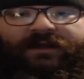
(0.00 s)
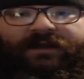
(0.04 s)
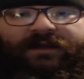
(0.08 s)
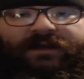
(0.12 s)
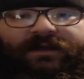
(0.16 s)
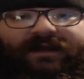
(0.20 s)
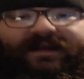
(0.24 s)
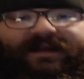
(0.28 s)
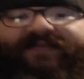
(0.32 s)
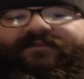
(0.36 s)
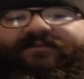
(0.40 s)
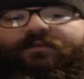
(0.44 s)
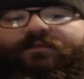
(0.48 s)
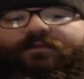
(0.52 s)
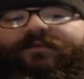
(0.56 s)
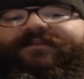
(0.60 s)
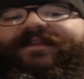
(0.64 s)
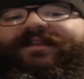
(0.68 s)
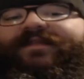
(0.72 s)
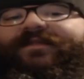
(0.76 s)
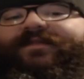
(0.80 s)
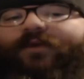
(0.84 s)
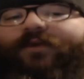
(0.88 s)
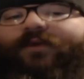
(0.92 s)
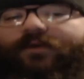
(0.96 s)
And even
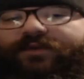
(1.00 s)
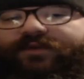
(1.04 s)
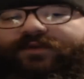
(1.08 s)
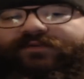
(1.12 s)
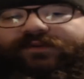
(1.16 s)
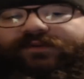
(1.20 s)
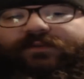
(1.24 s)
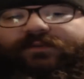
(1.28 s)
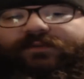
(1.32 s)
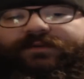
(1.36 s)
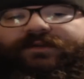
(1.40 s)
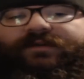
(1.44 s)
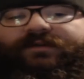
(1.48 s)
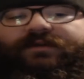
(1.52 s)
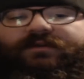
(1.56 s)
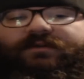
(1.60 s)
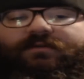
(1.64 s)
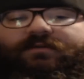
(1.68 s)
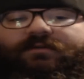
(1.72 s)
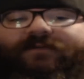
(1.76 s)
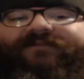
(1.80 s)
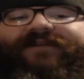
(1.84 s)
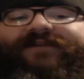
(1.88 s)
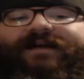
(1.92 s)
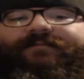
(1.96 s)
within those groups, you will
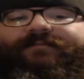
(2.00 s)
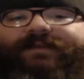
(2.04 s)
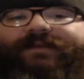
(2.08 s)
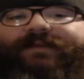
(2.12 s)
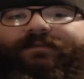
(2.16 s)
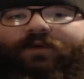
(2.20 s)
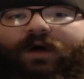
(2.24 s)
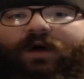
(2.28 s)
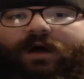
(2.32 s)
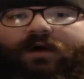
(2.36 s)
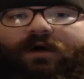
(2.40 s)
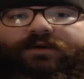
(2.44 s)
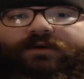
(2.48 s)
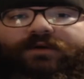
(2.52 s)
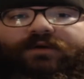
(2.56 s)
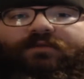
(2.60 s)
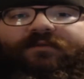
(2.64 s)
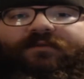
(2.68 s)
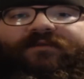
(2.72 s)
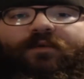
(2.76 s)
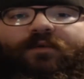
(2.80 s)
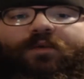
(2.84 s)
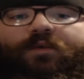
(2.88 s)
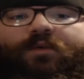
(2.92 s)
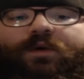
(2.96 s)
find people arguing over
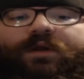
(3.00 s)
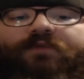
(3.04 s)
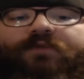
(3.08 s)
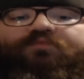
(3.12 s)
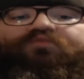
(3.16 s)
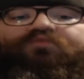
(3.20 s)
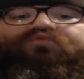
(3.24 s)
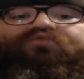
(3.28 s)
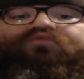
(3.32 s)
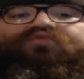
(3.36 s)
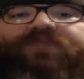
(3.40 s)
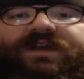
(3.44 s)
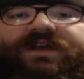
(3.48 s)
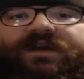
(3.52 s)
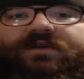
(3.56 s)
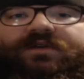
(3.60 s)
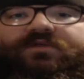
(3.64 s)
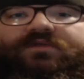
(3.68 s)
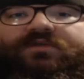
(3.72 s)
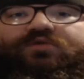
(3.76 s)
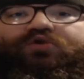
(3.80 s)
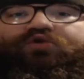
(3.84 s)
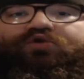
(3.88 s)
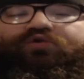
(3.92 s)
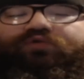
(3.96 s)
what a real,
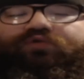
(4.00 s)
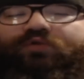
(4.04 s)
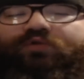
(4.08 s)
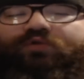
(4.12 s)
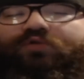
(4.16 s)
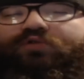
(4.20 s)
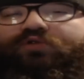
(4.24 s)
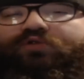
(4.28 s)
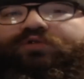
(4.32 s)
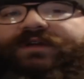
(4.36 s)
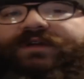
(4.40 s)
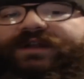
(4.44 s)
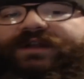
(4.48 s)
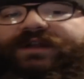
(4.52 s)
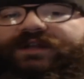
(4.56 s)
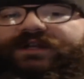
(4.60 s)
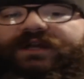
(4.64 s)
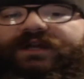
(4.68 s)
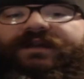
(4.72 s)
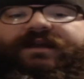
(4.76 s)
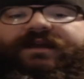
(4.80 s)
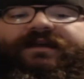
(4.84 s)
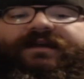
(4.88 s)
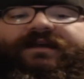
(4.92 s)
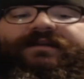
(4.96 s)
true Christian
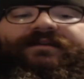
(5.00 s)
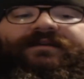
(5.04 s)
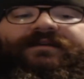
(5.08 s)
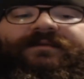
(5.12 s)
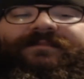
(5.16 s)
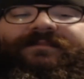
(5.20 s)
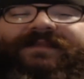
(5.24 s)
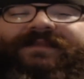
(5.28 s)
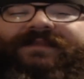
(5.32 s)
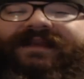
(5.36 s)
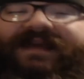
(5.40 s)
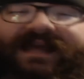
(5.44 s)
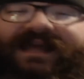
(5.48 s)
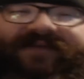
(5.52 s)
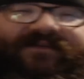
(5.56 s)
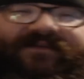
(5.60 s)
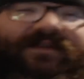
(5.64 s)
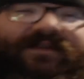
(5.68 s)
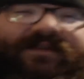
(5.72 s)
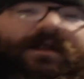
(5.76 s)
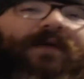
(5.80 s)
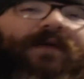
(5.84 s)
is, even